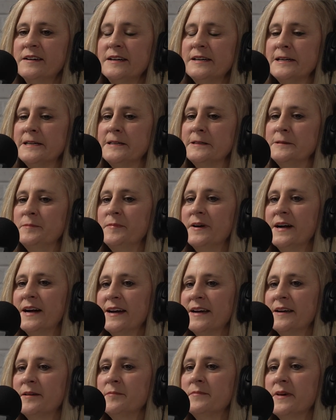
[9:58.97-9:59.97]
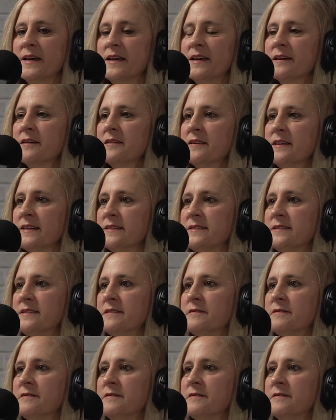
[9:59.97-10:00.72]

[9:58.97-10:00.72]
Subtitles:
I am making a list